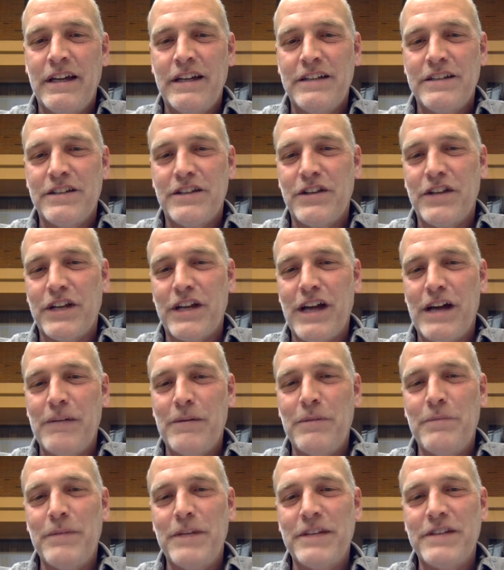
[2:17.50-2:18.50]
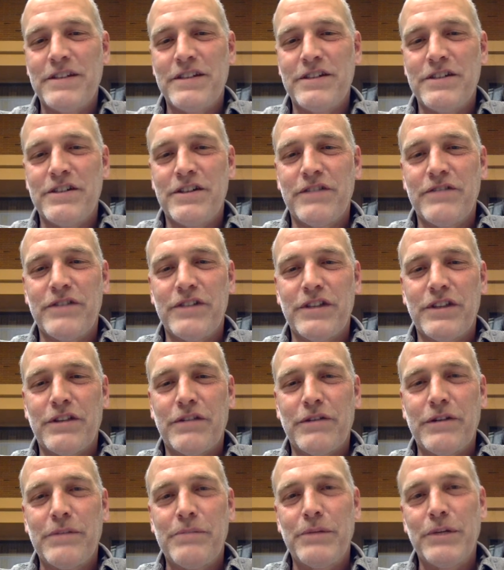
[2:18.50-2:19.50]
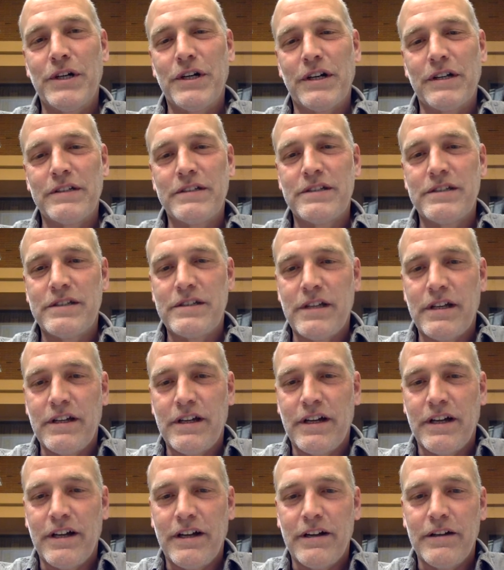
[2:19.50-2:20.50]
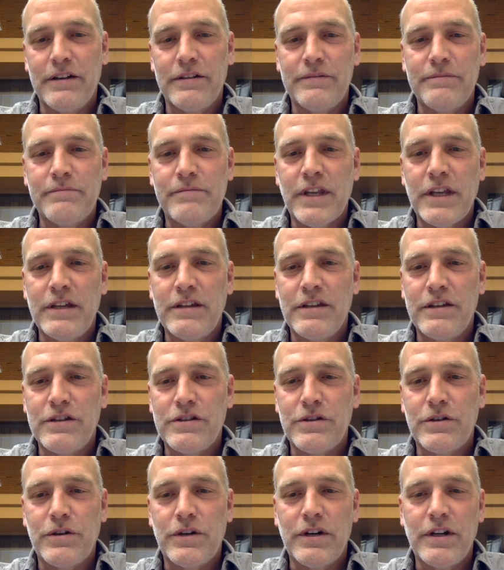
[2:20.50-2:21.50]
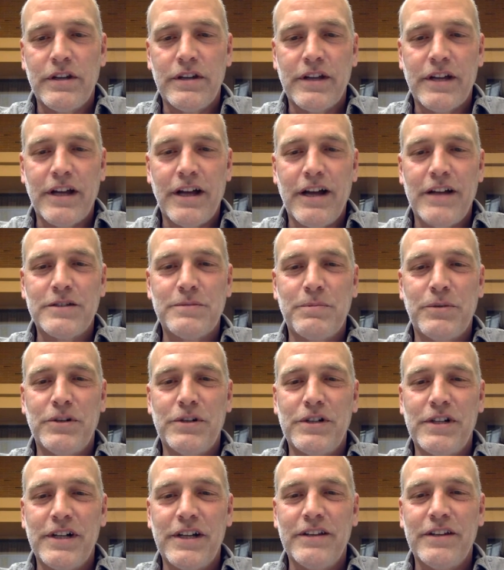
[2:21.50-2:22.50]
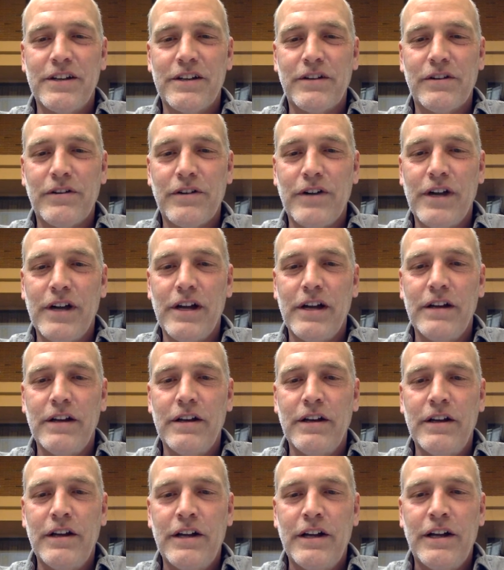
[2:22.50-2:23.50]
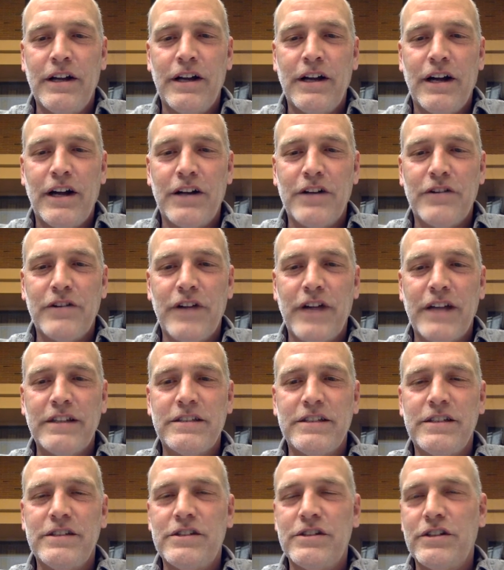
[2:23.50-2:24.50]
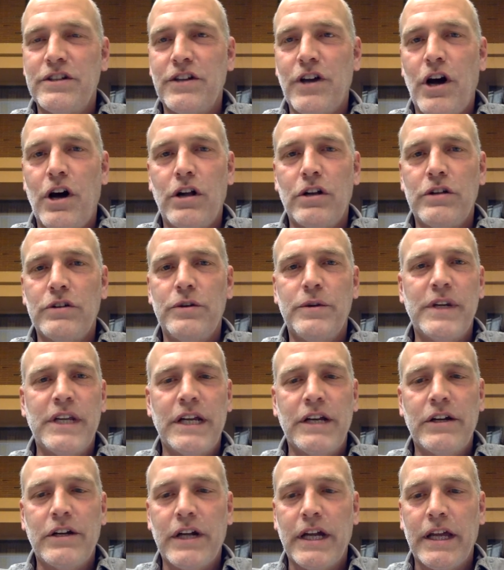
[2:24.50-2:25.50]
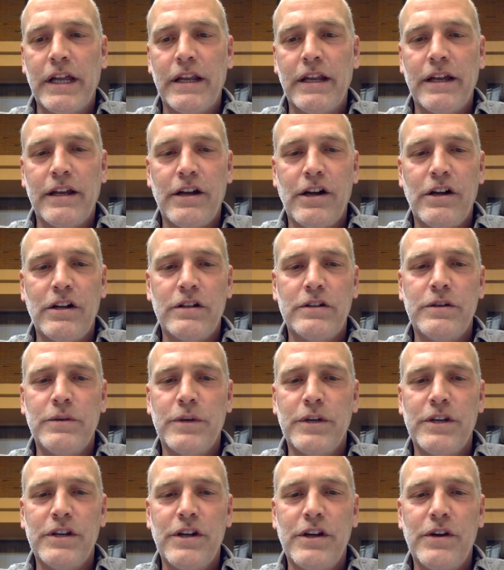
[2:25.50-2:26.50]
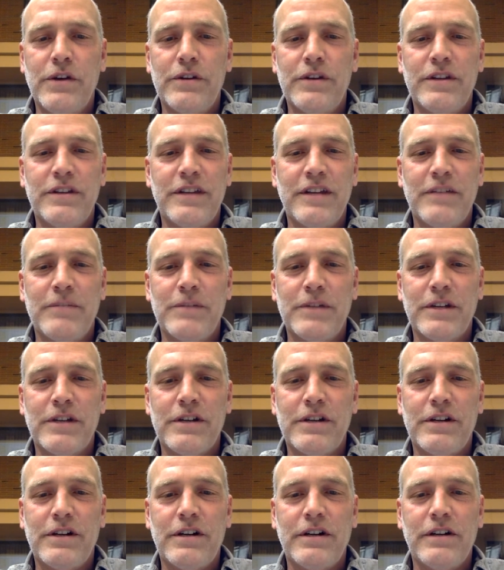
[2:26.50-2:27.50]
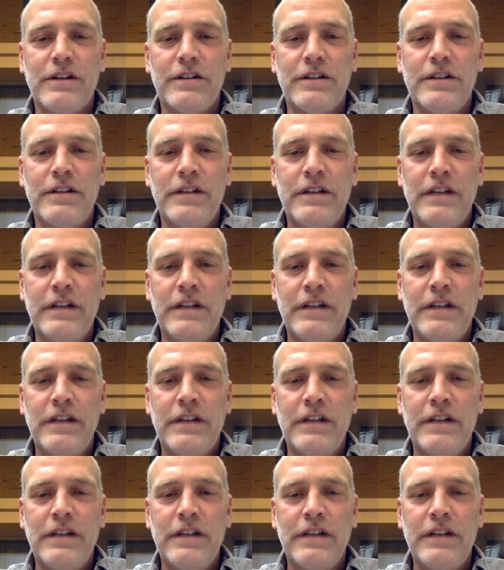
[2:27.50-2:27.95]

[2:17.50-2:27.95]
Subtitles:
So the common message of the 3 books, the Torah, the Gospel, and the Quran, are directed to all who would hear it and all who would know that they've been called.